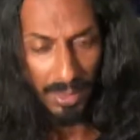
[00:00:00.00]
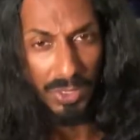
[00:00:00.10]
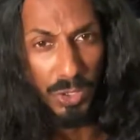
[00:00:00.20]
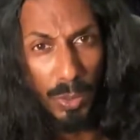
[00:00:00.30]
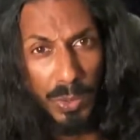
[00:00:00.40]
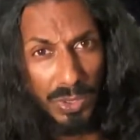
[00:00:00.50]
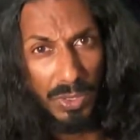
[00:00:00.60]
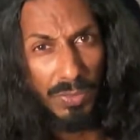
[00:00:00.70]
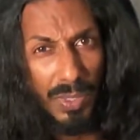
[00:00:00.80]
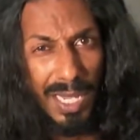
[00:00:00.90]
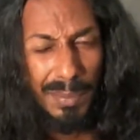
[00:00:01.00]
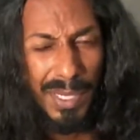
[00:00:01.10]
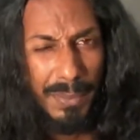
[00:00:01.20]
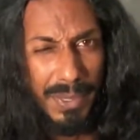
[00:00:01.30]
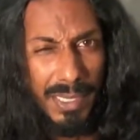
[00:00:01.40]
This turbo is good for like
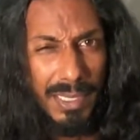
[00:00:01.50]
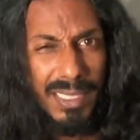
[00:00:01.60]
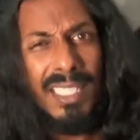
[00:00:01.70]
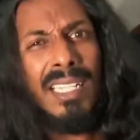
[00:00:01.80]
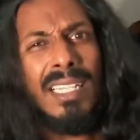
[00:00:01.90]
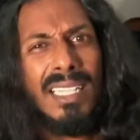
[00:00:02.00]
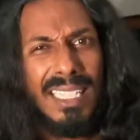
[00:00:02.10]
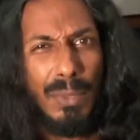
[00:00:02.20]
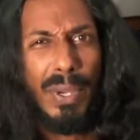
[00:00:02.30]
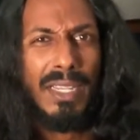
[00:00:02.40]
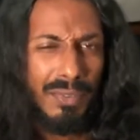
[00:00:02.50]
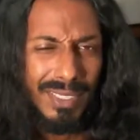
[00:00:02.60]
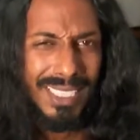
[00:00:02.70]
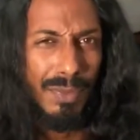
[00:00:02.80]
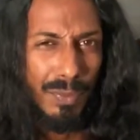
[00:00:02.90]
maybe, they rate it for
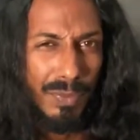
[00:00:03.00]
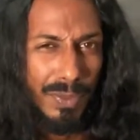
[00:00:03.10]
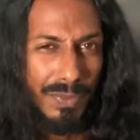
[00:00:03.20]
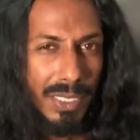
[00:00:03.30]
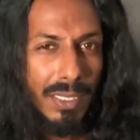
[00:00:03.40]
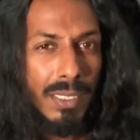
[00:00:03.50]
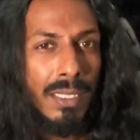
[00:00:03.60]
750.